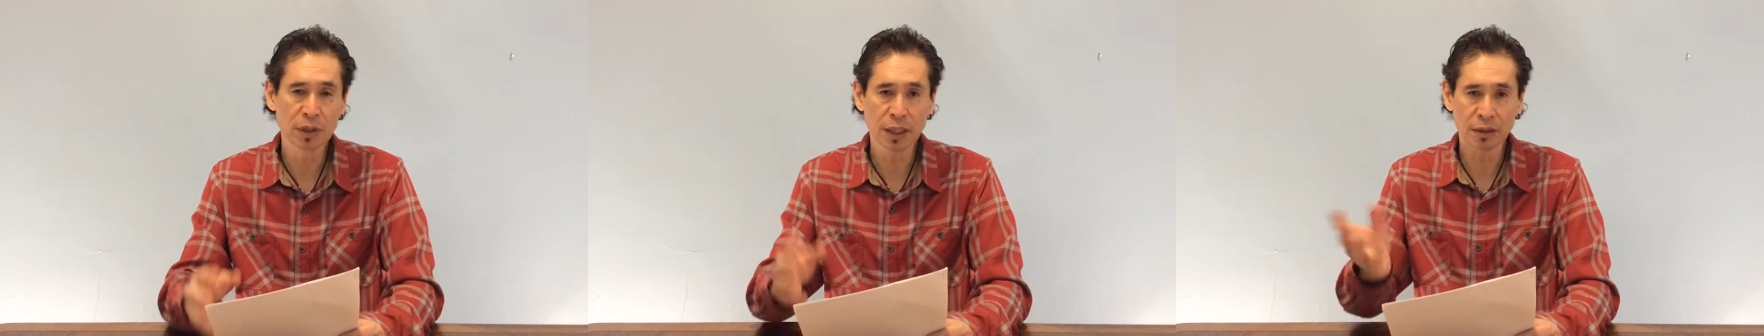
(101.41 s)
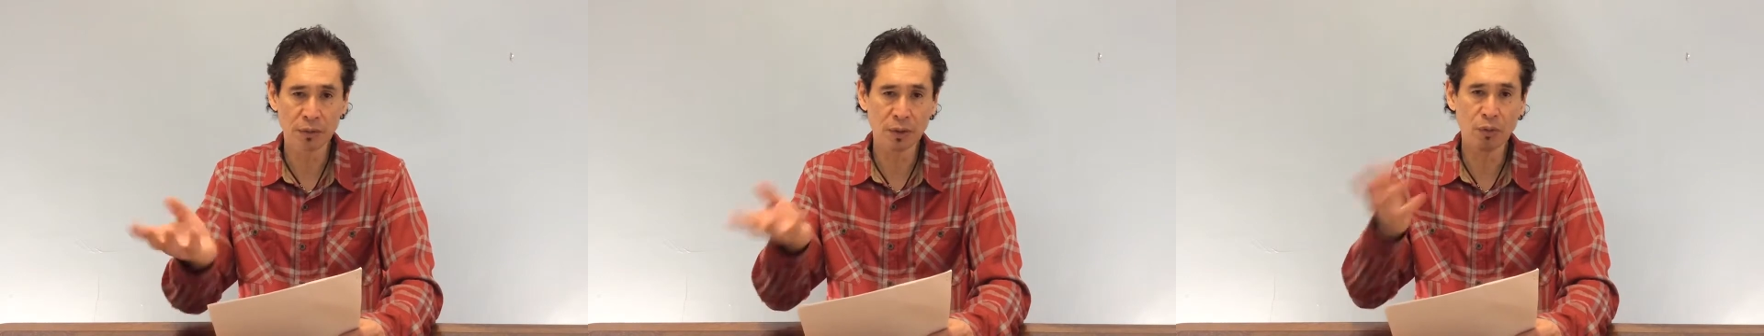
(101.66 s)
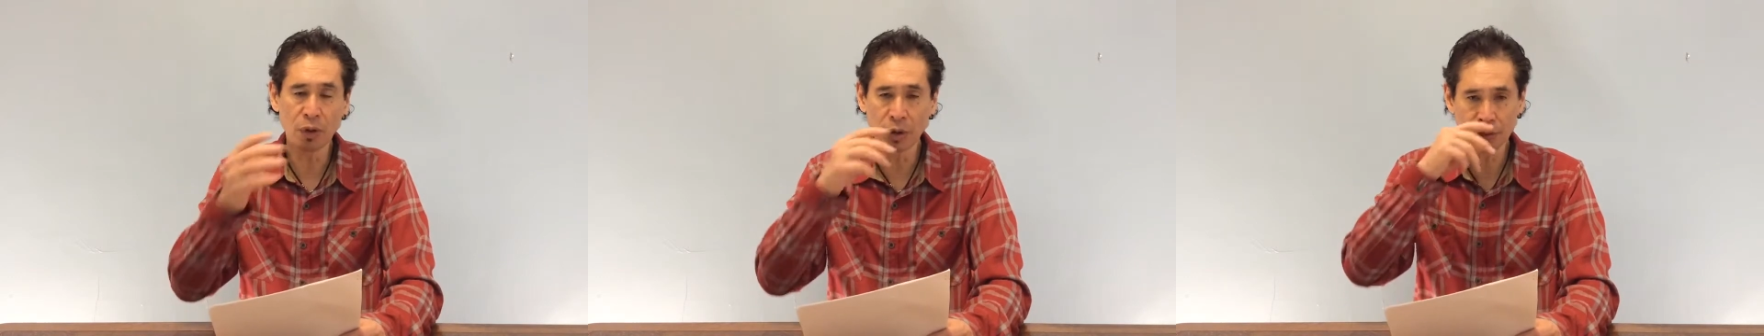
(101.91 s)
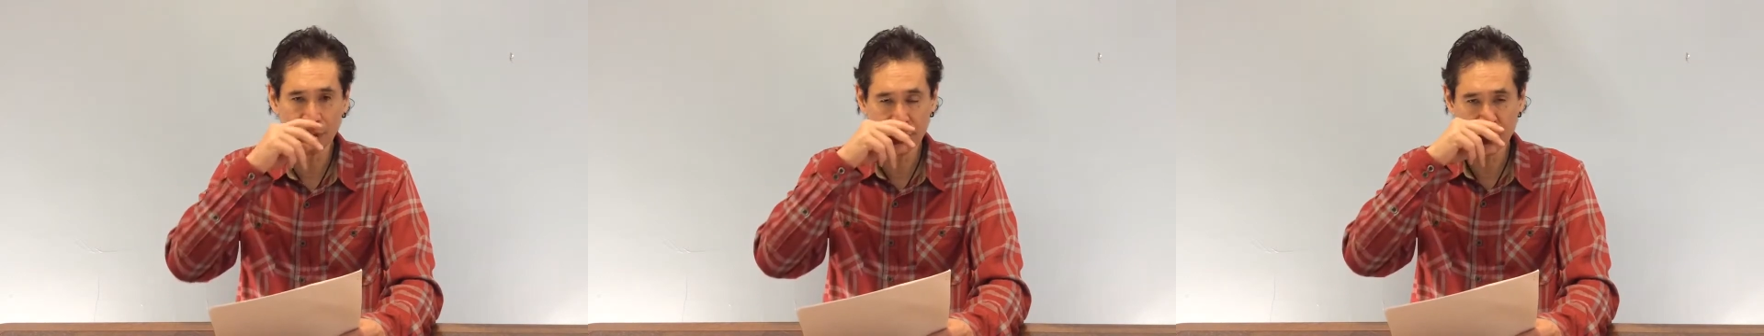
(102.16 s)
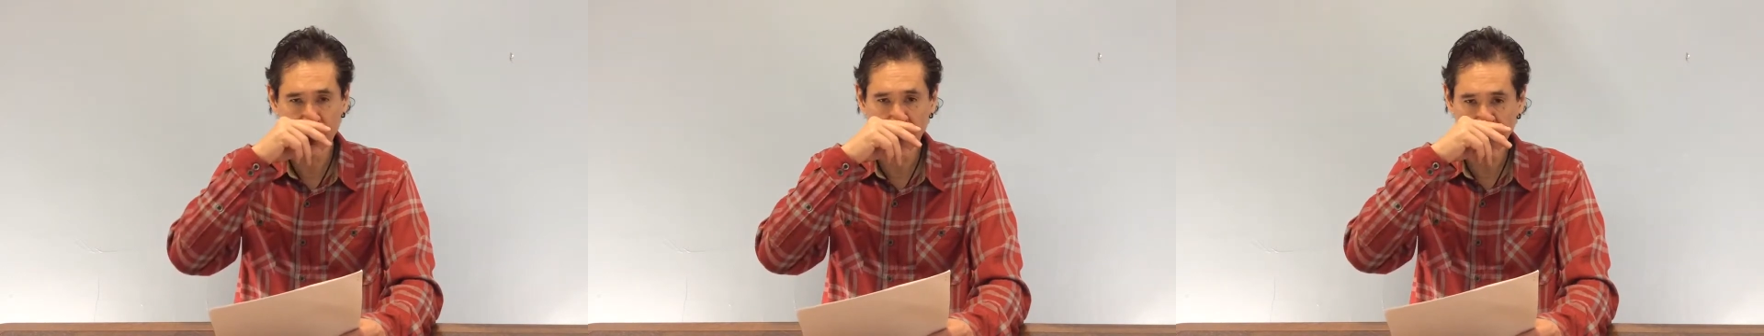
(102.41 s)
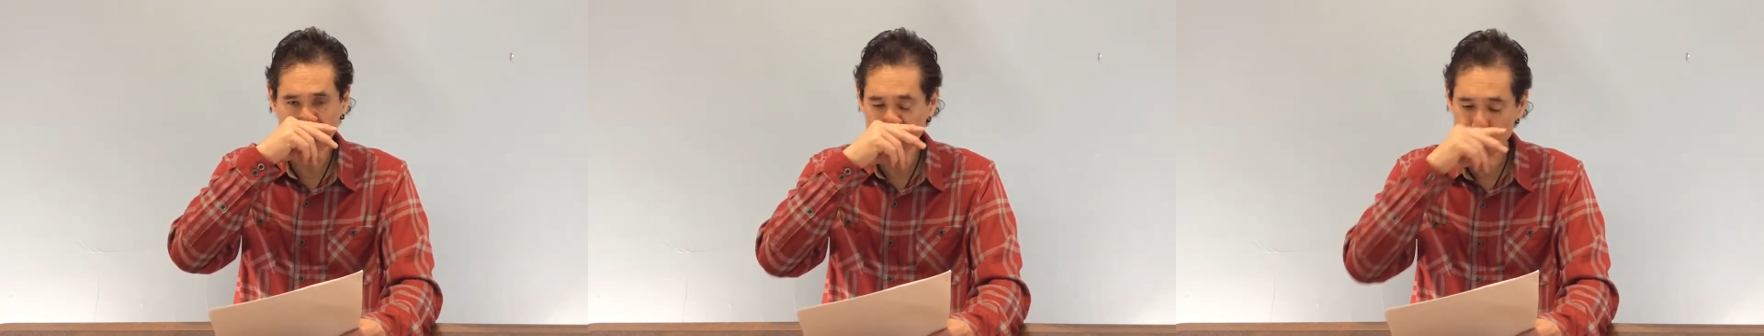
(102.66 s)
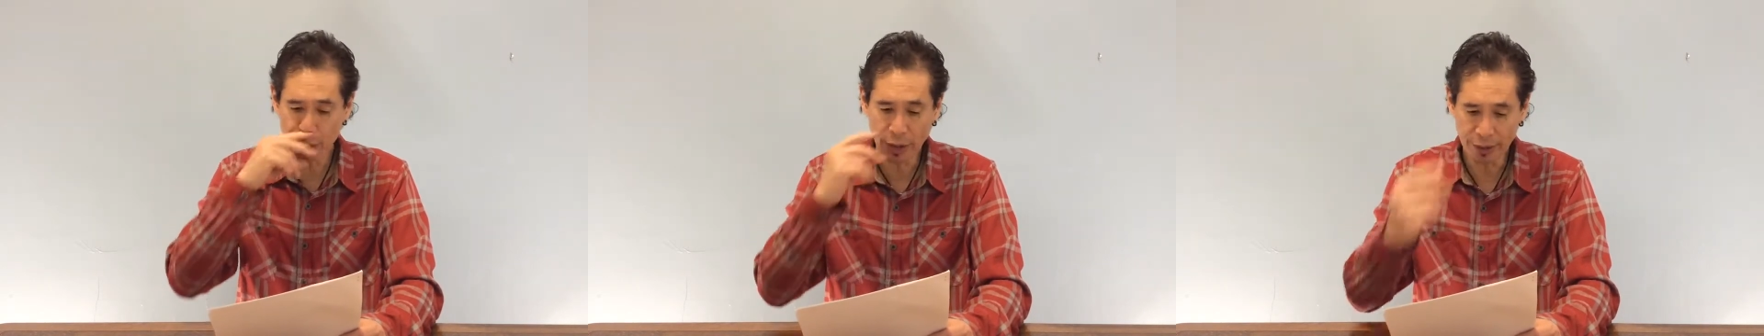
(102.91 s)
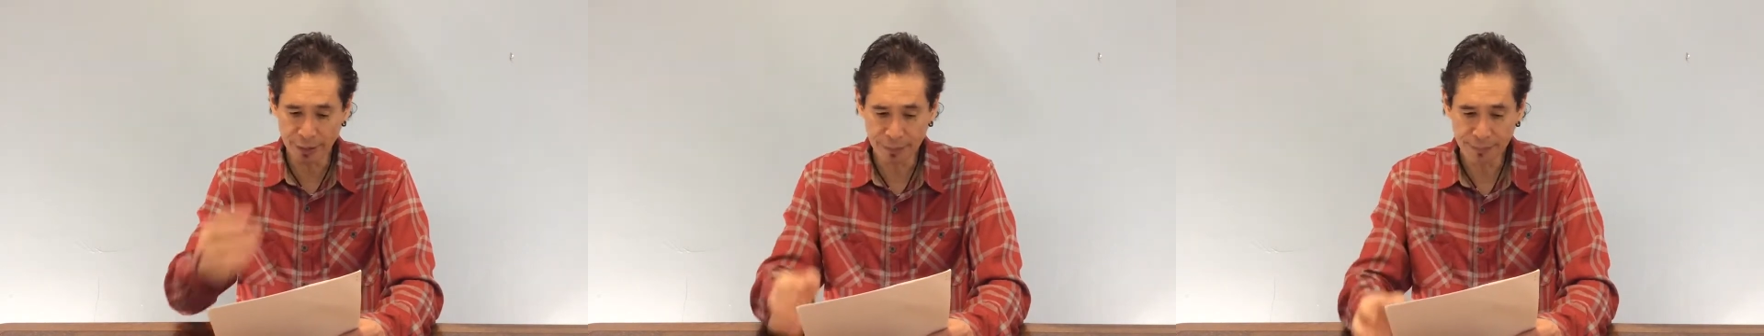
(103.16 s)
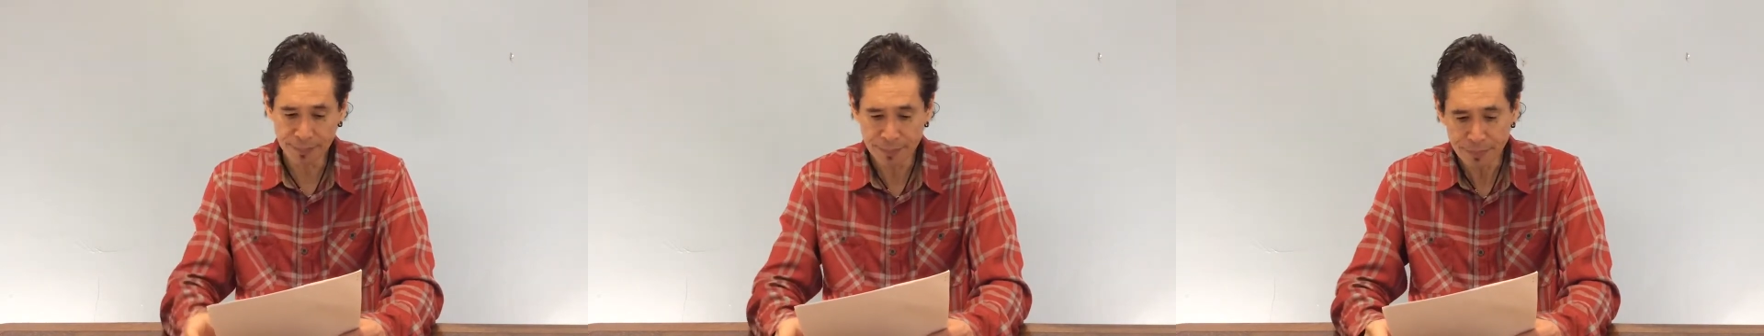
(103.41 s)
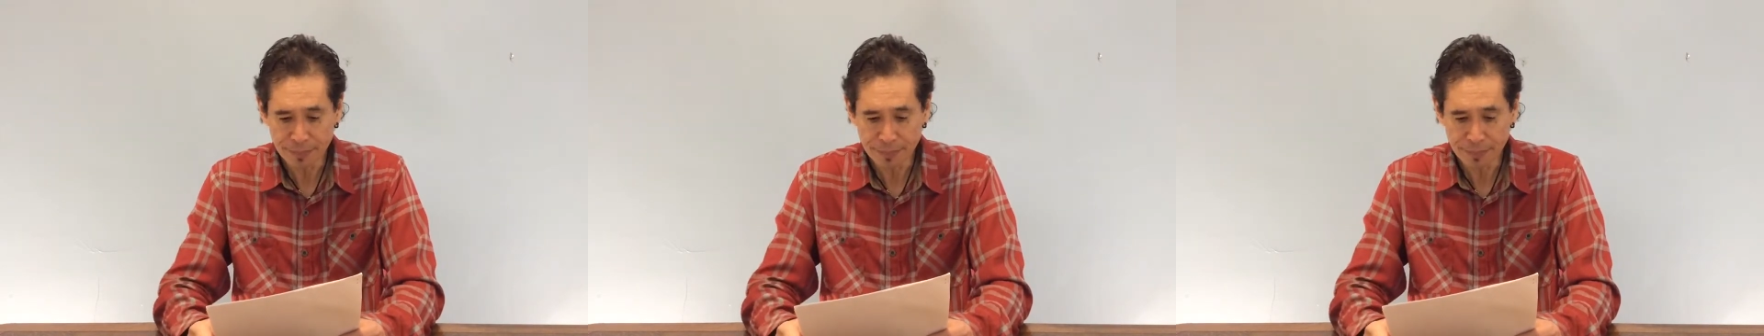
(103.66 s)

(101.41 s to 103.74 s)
like Walgreens, CVS, Rite Aid.